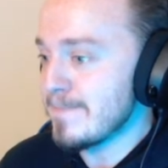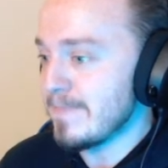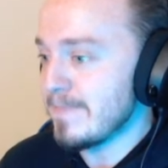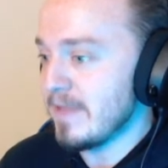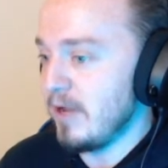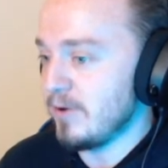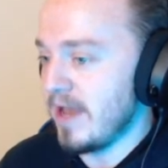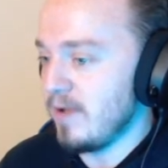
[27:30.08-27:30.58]

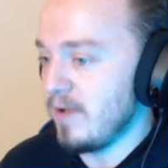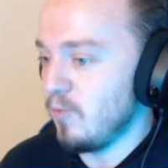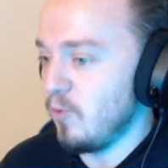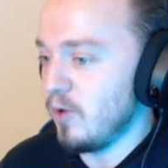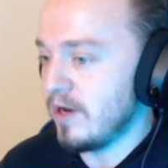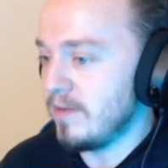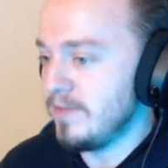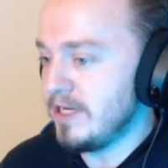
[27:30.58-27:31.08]
Okay,
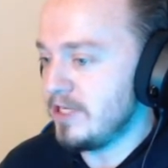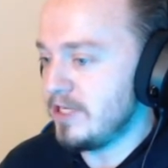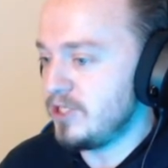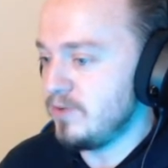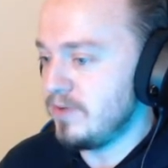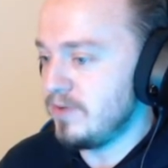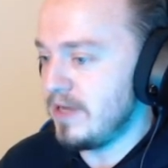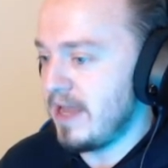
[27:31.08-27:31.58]
what I'm going to
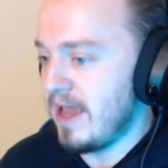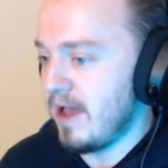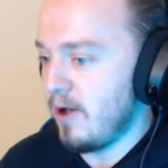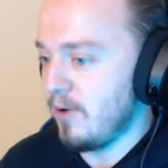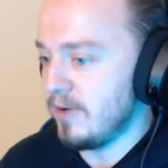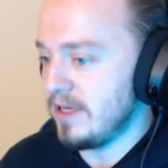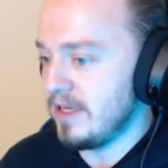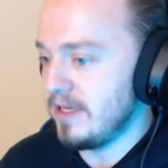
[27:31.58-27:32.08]
do
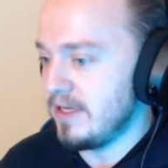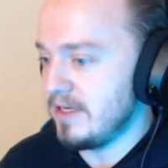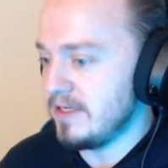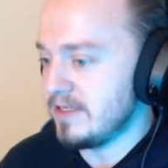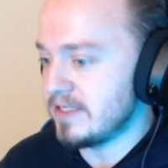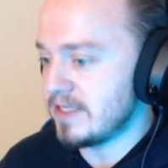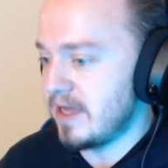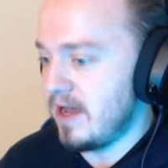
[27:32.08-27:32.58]
now
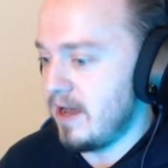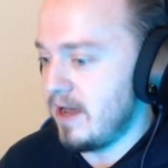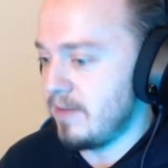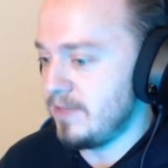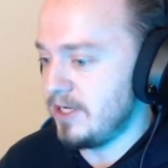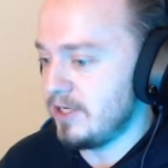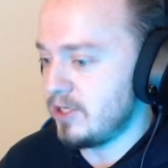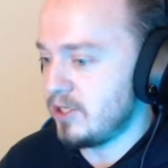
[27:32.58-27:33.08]
is I'm
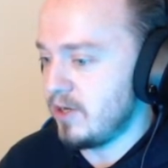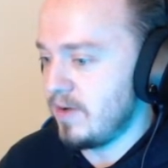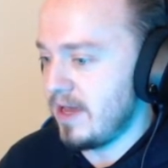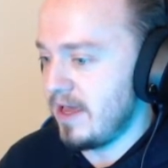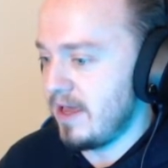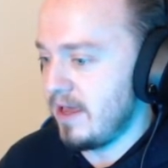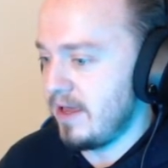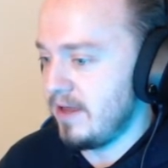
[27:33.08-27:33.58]
going to go
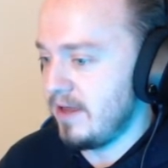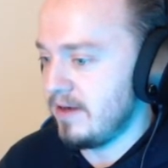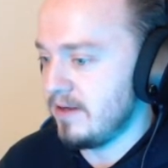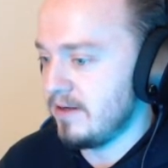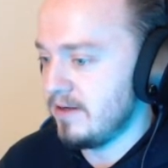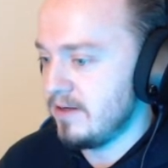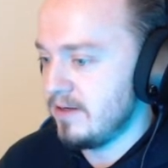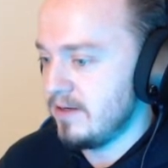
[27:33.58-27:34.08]
ahead.